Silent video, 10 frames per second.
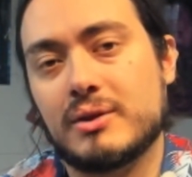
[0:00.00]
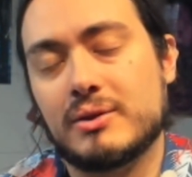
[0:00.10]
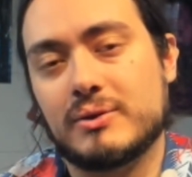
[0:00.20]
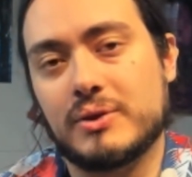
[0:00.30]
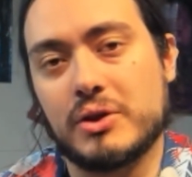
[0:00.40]

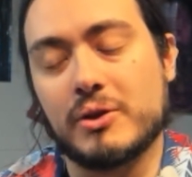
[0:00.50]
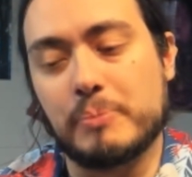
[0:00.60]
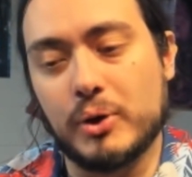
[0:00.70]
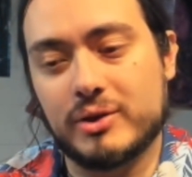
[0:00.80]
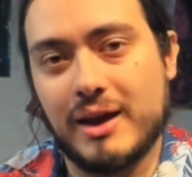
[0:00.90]

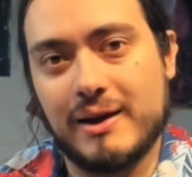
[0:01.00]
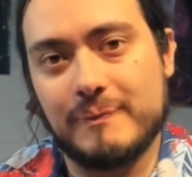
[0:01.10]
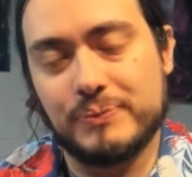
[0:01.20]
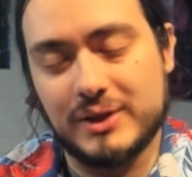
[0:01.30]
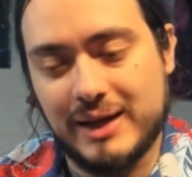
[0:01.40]

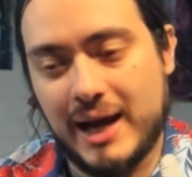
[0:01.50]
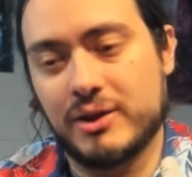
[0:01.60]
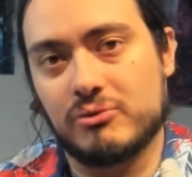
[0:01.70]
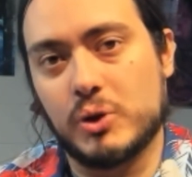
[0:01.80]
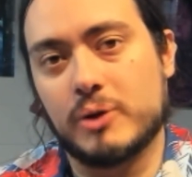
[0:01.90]
The guy that
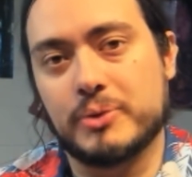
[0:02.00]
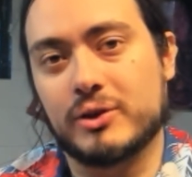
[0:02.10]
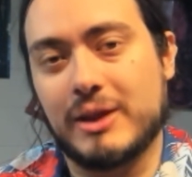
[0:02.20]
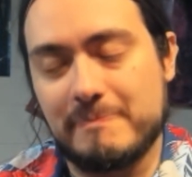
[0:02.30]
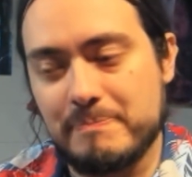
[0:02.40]
wrote a book
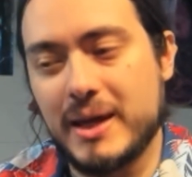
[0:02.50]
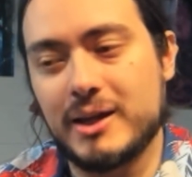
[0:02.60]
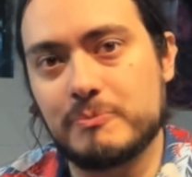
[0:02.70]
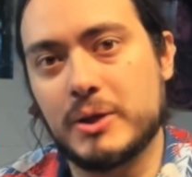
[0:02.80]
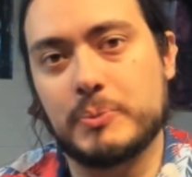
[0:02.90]
that made
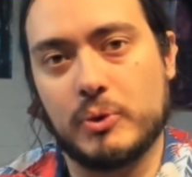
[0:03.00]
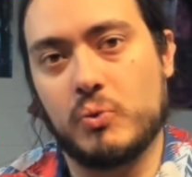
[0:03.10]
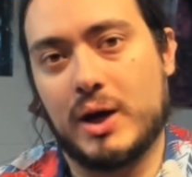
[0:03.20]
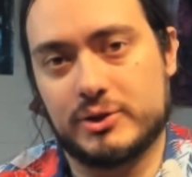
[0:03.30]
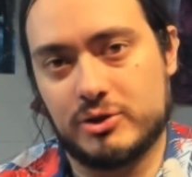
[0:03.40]
people
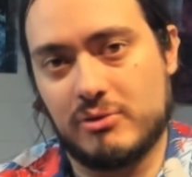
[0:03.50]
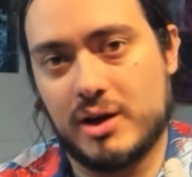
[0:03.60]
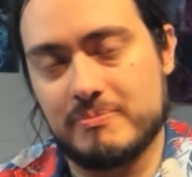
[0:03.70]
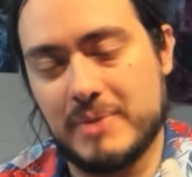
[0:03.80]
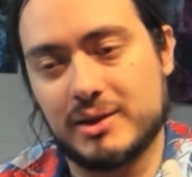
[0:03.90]
want to
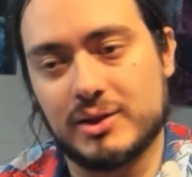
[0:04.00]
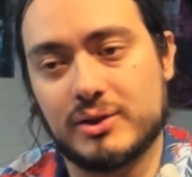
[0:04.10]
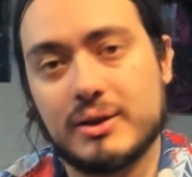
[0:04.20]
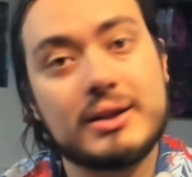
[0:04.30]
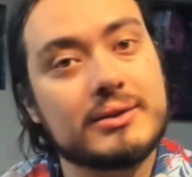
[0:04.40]
recommend it.
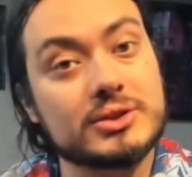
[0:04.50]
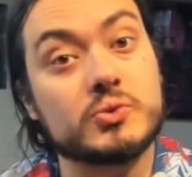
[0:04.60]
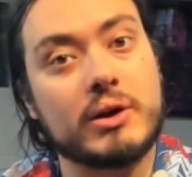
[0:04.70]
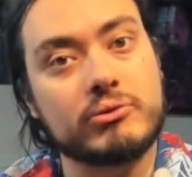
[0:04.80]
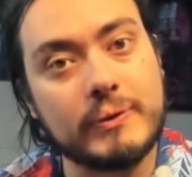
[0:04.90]
This is why
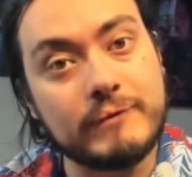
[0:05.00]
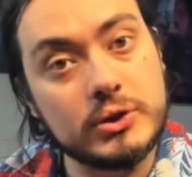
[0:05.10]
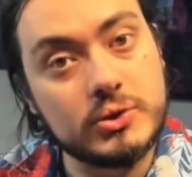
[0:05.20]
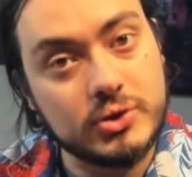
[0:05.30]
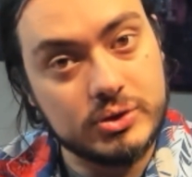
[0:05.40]

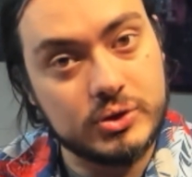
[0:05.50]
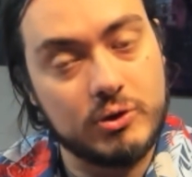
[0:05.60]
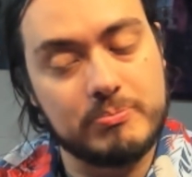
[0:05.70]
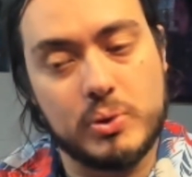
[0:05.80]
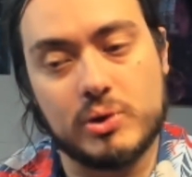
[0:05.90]
reviews are so
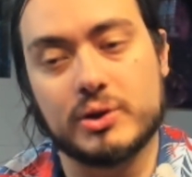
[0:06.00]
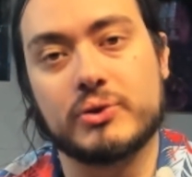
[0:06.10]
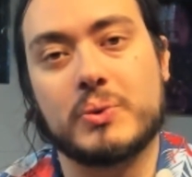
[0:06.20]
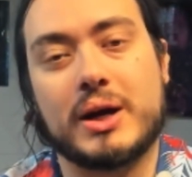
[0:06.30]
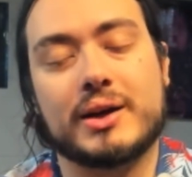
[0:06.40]
important,
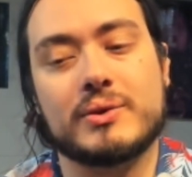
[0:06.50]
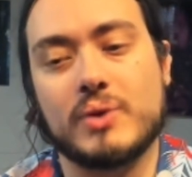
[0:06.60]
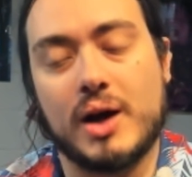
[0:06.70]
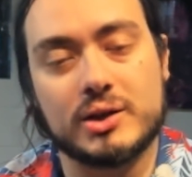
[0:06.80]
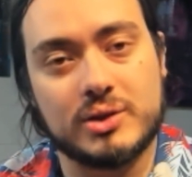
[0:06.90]
why
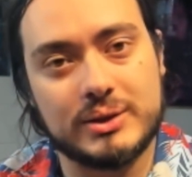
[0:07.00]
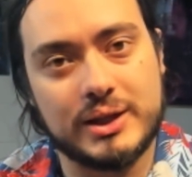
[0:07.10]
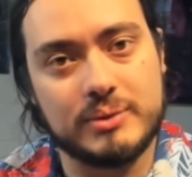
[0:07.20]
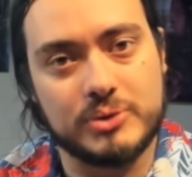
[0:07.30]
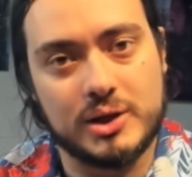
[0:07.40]
getting
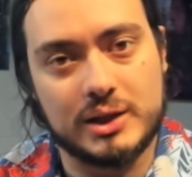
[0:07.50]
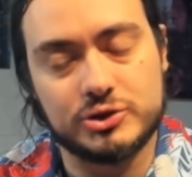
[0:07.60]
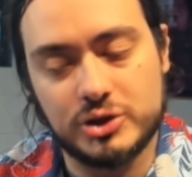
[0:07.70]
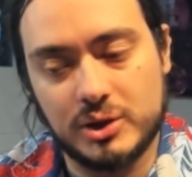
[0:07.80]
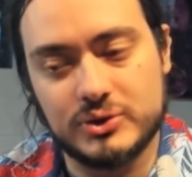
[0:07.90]
brought on
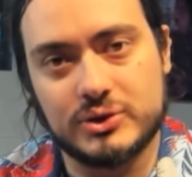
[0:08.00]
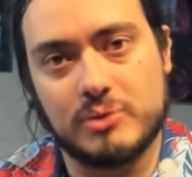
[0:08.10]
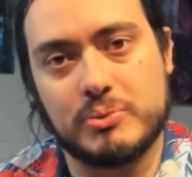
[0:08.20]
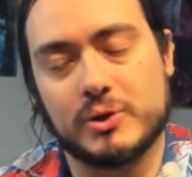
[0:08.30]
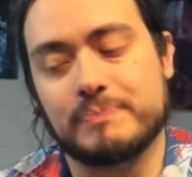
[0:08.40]
shows is so
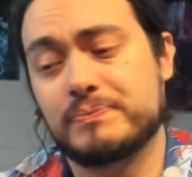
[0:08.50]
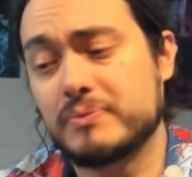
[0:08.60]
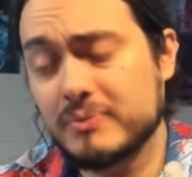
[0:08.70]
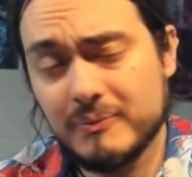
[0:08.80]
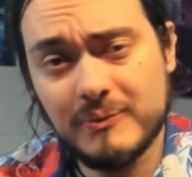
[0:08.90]
important.
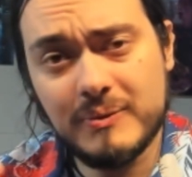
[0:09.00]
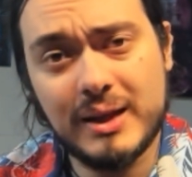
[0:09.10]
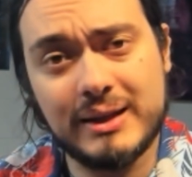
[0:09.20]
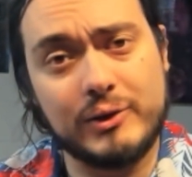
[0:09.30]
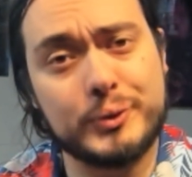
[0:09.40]

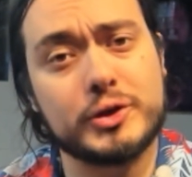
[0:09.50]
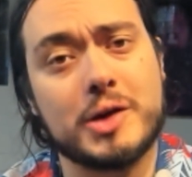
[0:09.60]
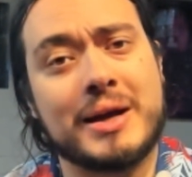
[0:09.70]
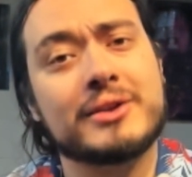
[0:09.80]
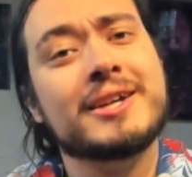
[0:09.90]
Now, when we talk
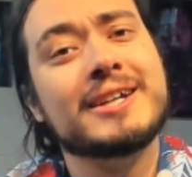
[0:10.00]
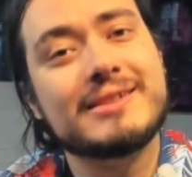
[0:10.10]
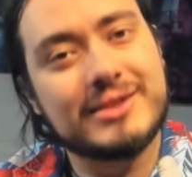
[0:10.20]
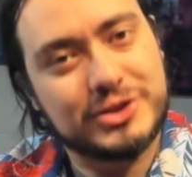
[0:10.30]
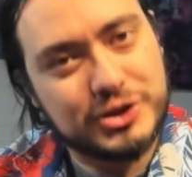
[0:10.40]
about
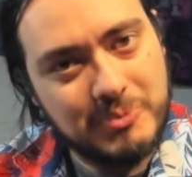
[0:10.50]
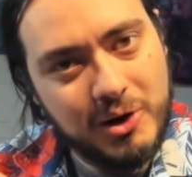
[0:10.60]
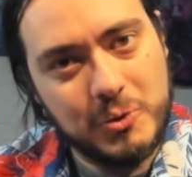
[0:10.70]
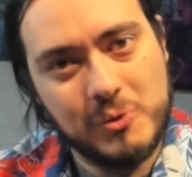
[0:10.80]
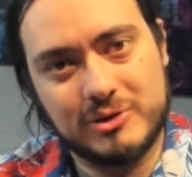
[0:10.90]
the small
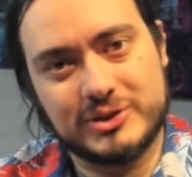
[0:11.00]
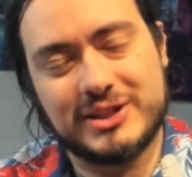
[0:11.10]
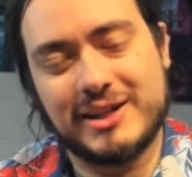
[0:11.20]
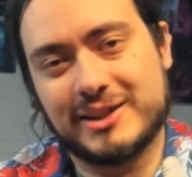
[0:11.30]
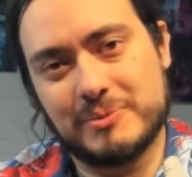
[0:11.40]
worlds
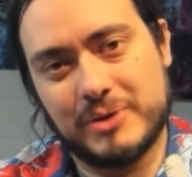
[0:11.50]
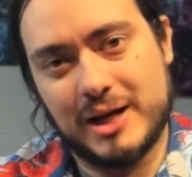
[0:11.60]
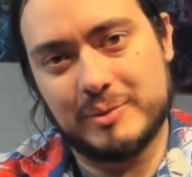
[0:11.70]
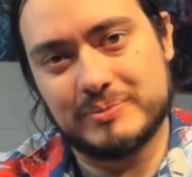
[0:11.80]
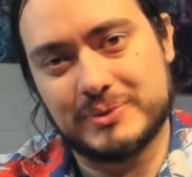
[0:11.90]
connected
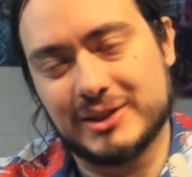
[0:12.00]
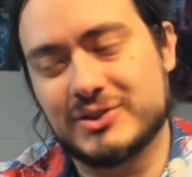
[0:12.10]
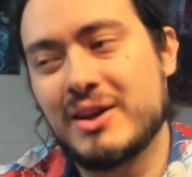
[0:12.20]
problem, because